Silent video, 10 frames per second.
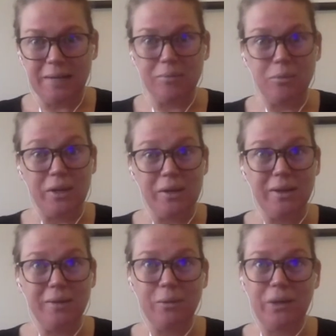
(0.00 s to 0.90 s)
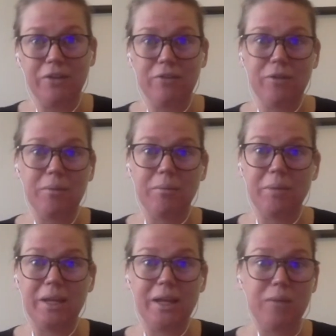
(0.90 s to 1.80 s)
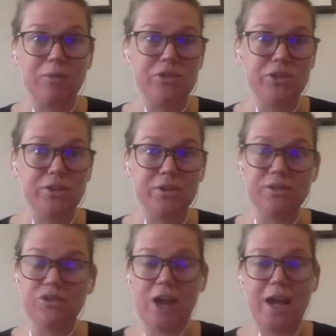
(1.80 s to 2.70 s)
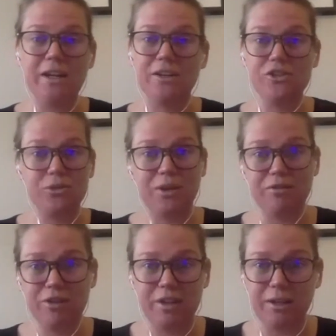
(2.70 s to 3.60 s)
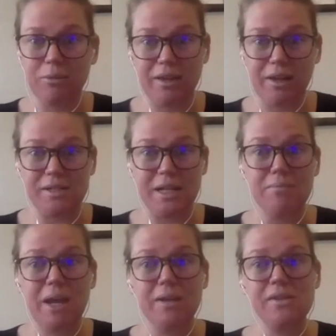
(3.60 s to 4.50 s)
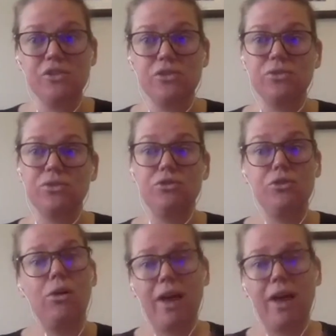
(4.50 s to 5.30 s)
We went from being able to train and do everything with our teammates to not